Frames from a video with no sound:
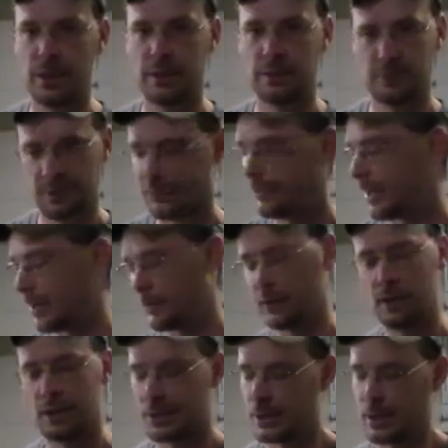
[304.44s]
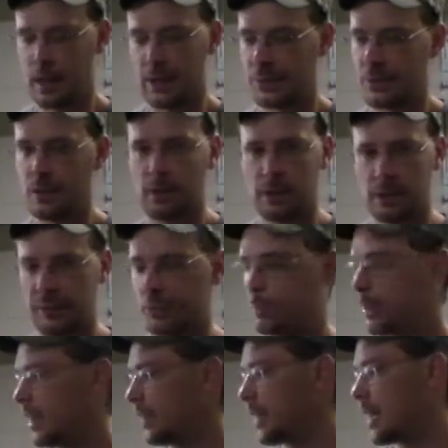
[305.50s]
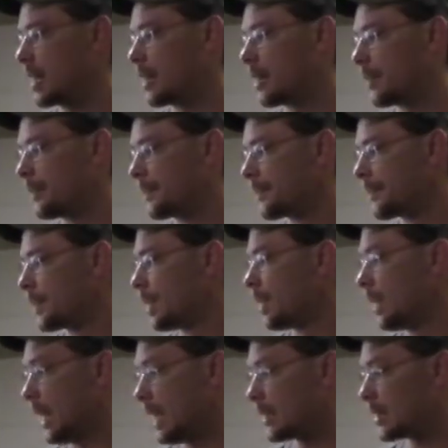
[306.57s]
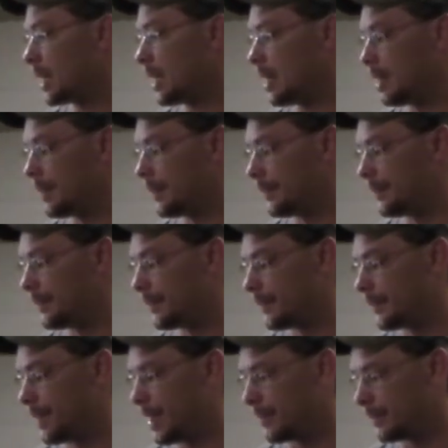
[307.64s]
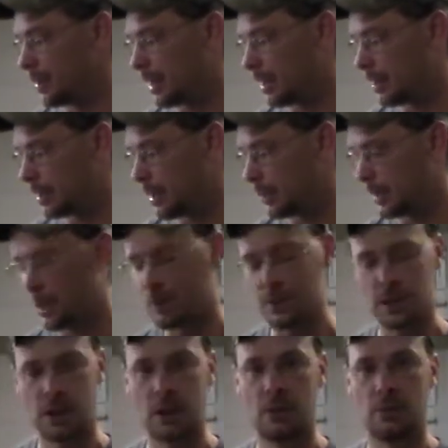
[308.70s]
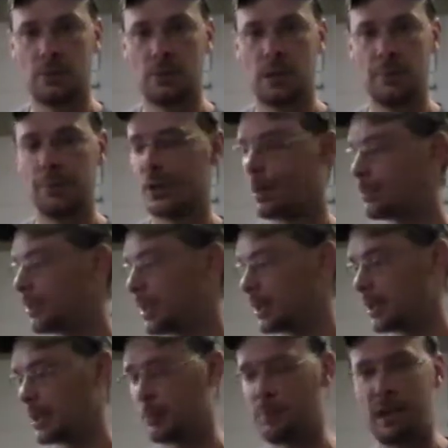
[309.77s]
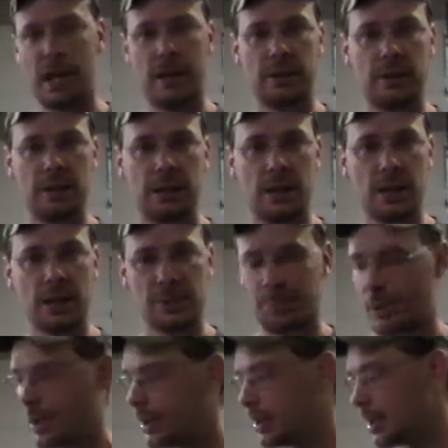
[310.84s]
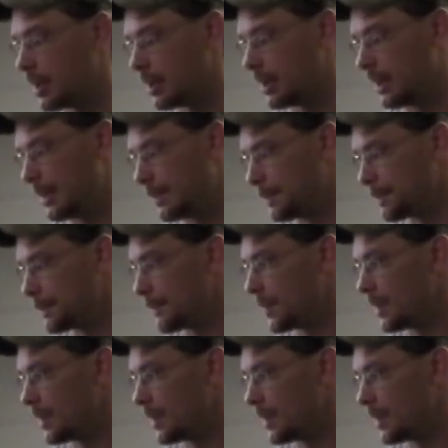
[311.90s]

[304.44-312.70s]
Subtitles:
that the 500 is not strong enough to pick that up. Actually, a couple hours ago, I plugged in the battery and I spun it all up.